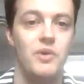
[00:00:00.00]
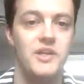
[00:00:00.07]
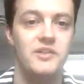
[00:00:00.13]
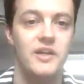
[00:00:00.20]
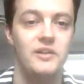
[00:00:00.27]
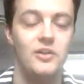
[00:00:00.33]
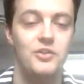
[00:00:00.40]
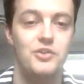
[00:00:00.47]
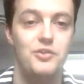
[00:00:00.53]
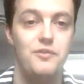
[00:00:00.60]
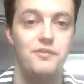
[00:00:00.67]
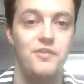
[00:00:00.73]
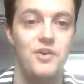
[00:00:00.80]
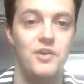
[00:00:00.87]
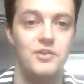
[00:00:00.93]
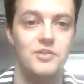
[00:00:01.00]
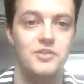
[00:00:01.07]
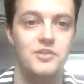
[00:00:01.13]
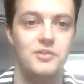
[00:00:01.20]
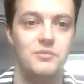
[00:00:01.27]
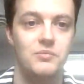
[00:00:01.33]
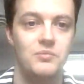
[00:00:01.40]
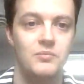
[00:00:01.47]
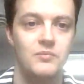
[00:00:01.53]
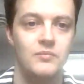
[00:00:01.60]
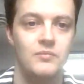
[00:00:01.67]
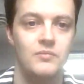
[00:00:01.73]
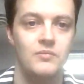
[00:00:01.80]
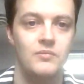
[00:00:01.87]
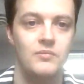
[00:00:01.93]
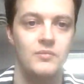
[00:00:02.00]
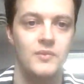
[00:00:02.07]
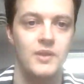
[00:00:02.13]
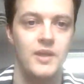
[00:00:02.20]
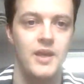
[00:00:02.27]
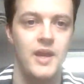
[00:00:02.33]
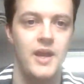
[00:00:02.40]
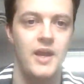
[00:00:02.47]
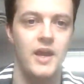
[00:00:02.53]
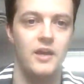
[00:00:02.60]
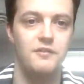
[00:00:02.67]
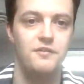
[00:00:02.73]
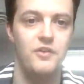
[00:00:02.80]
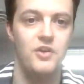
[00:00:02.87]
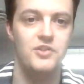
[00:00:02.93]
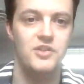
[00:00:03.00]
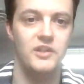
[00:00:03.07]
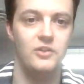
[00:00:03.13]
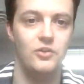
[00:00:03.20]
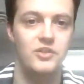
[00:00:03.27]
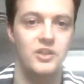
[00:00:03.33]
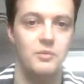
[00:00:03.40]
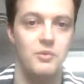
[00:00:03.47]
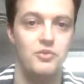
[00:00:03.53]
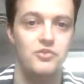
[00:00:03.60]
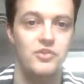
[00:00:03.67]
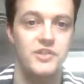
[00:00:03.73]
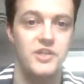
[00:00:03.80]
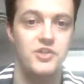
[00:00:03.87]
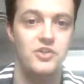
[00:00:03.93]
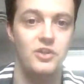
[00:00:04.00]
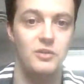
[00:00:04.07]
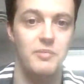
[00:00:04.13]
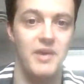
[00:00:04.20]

where did I look to first? At first I looked at the most traditional